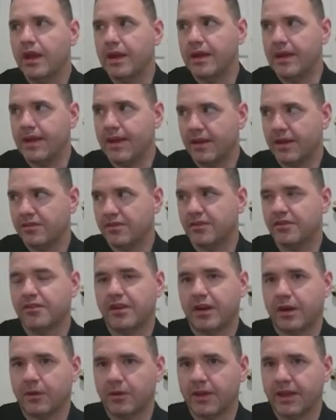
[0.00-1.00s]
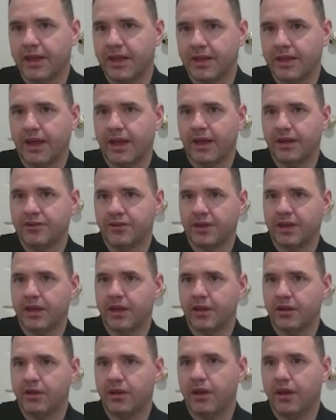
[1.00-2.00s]
necessarily engaging
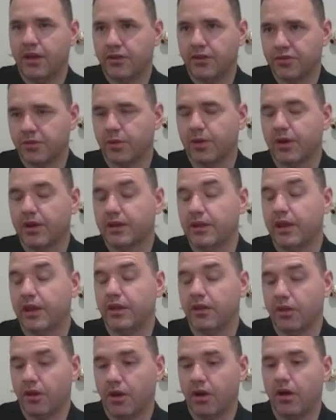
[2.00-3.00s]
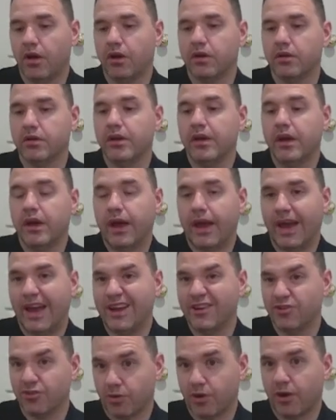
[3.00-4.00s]
in historically long
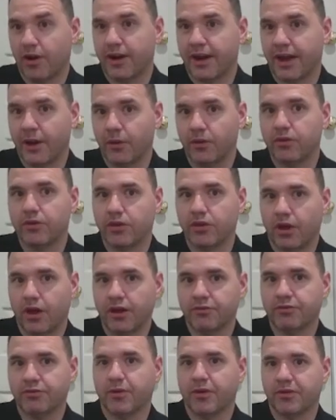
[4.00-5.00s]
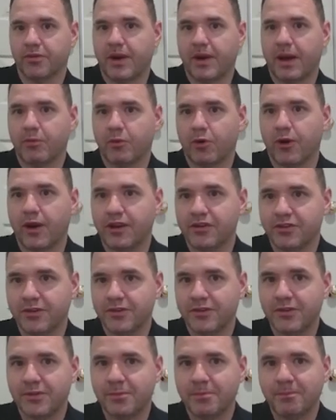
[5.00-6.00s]
and drawn-out law enforcement
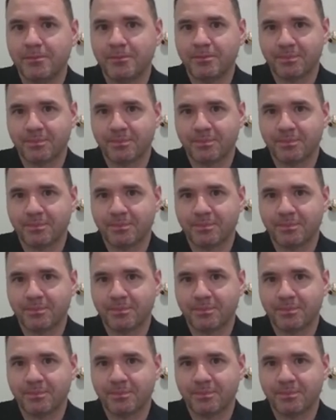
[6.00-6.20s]
operations.